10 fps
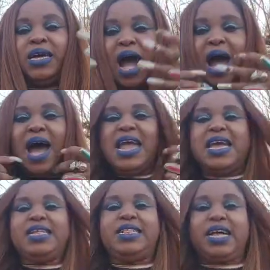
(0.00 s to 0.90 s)
God
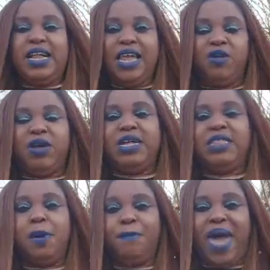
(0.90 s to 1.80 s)
is
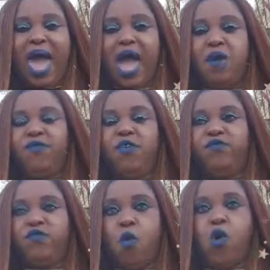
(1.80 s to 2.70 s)
clearing the
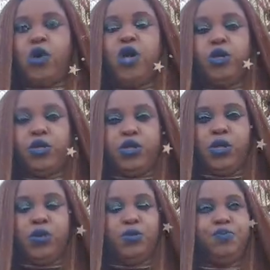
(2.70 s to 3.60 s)
path for
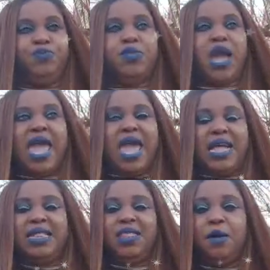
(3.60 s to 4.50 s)
you.
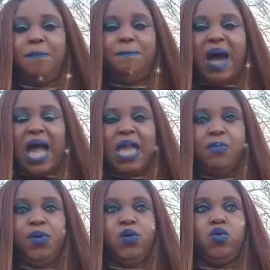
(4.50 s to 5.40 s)
In the
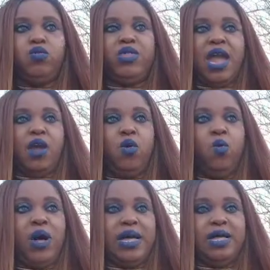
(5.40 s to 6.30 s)
Bible, there
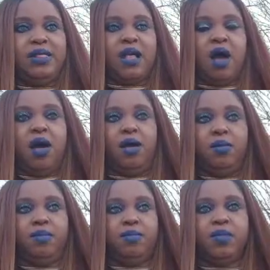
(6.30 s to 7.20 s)
was
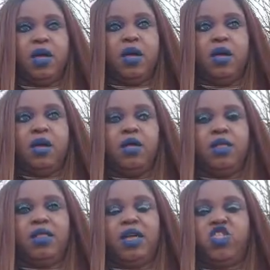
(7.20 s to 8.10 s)
um,
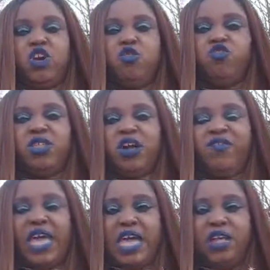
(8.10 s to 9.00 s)
the children
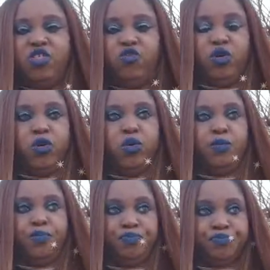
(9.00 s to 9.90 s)
of
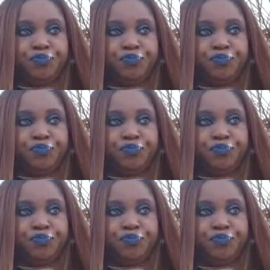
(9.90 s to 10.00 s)
Israel,